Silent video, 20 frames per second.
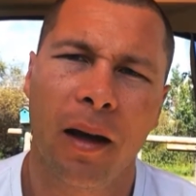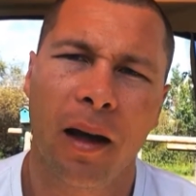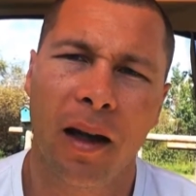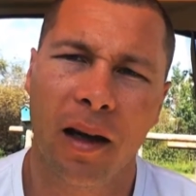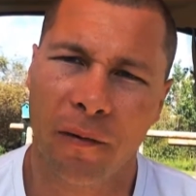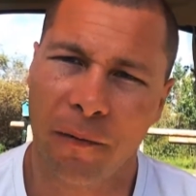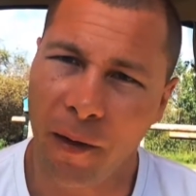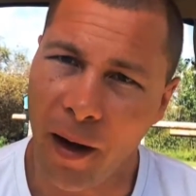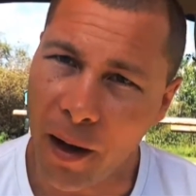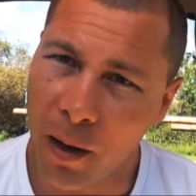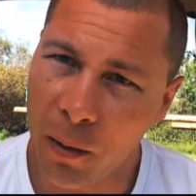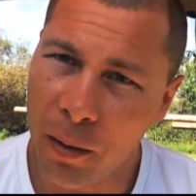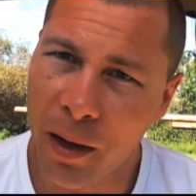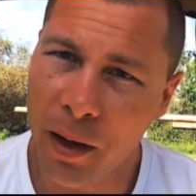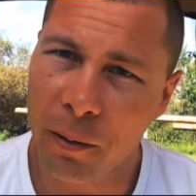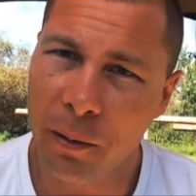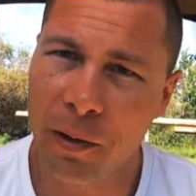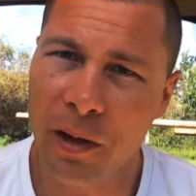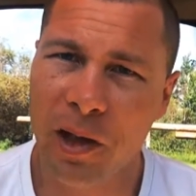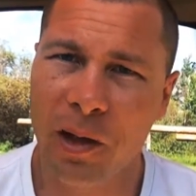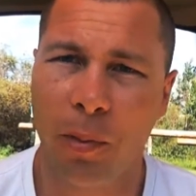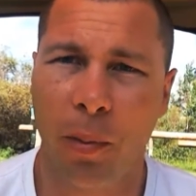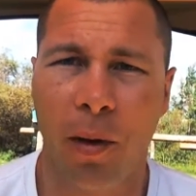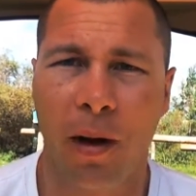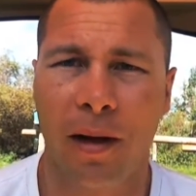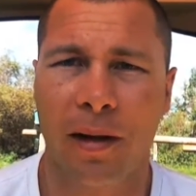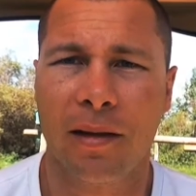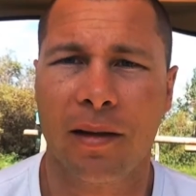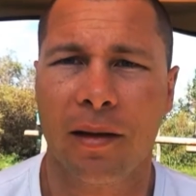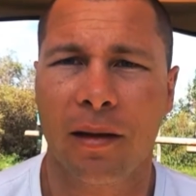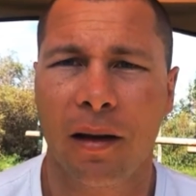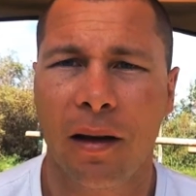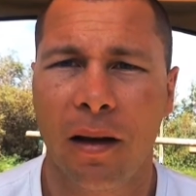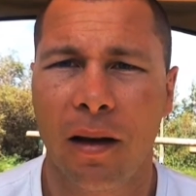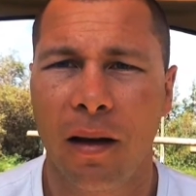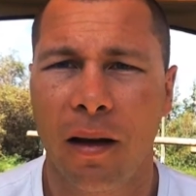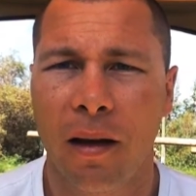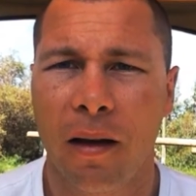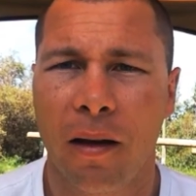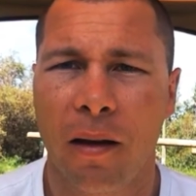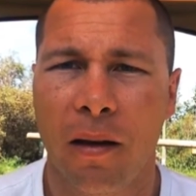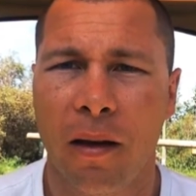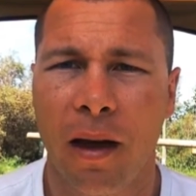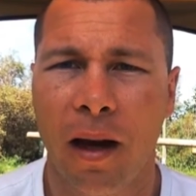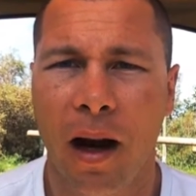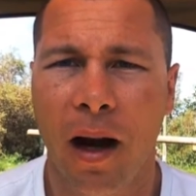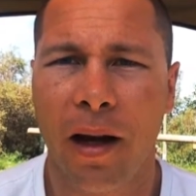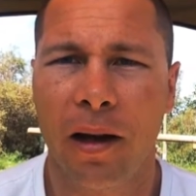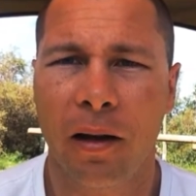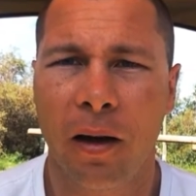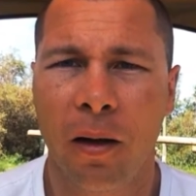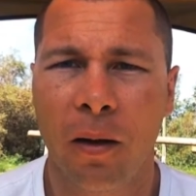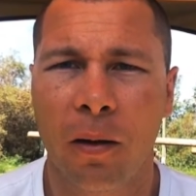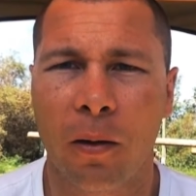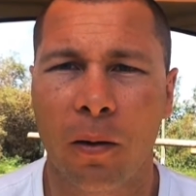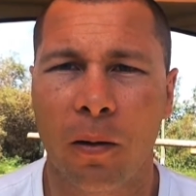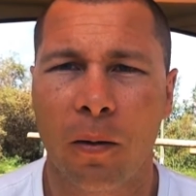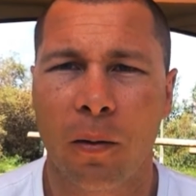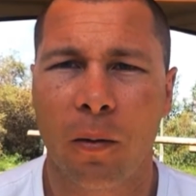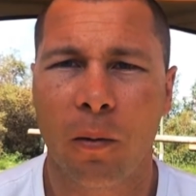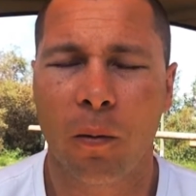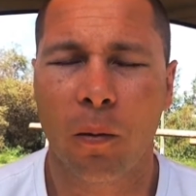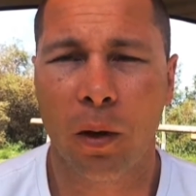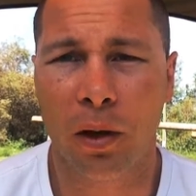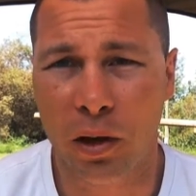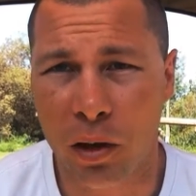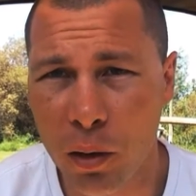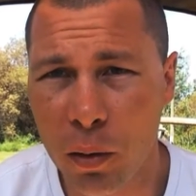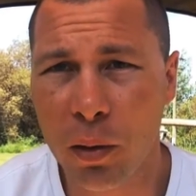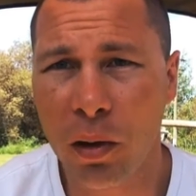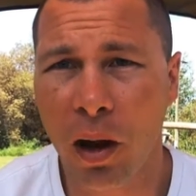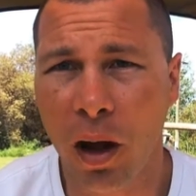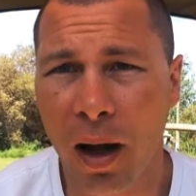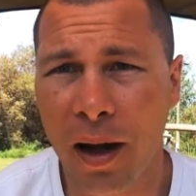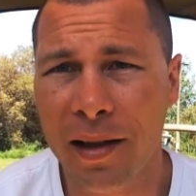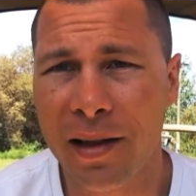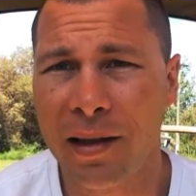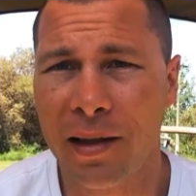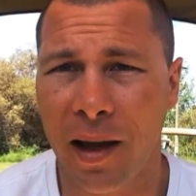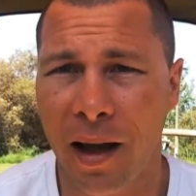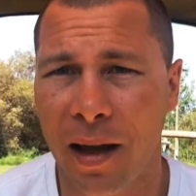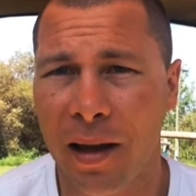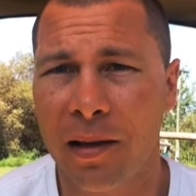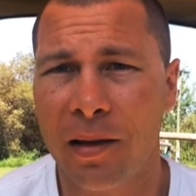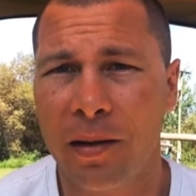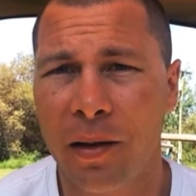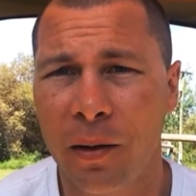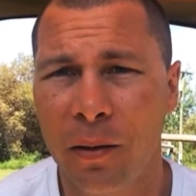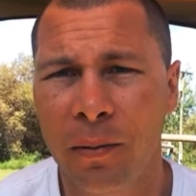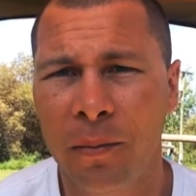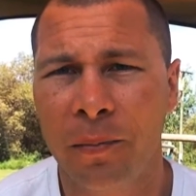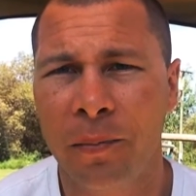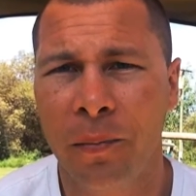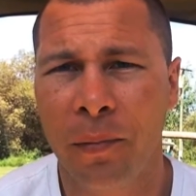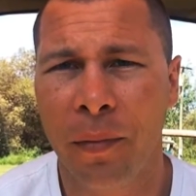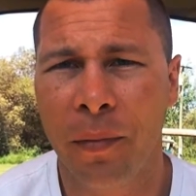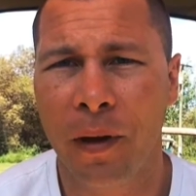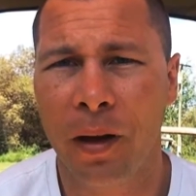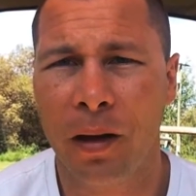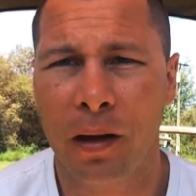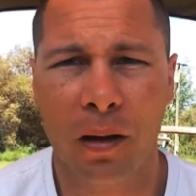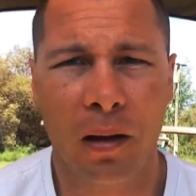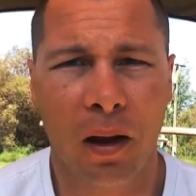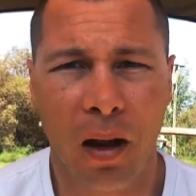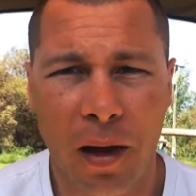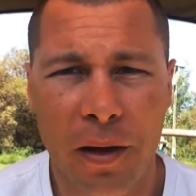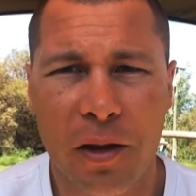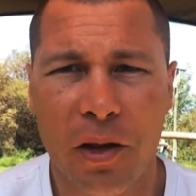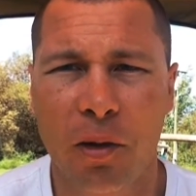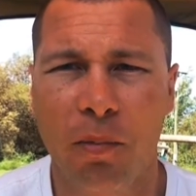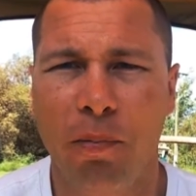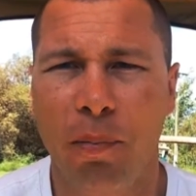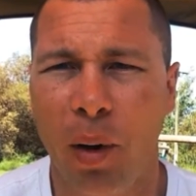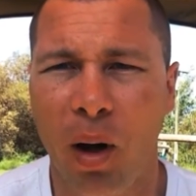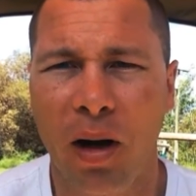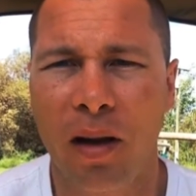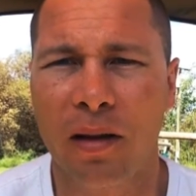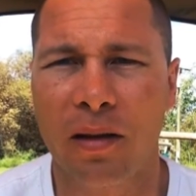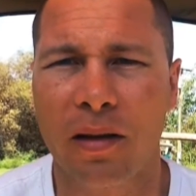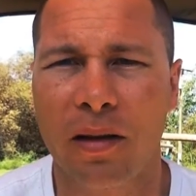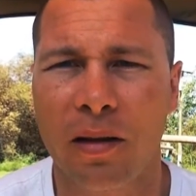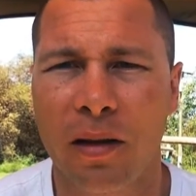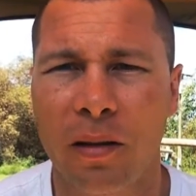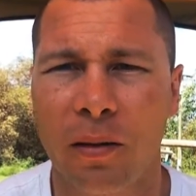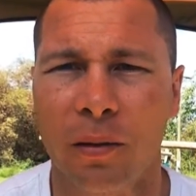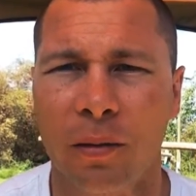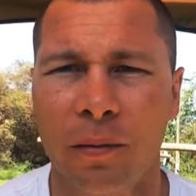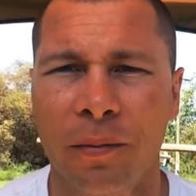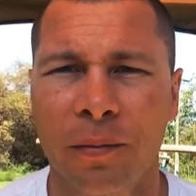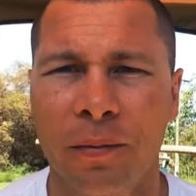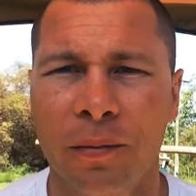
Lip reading: And if I don't get a response, then I know. When you lost to Enzo, you lost your balls too.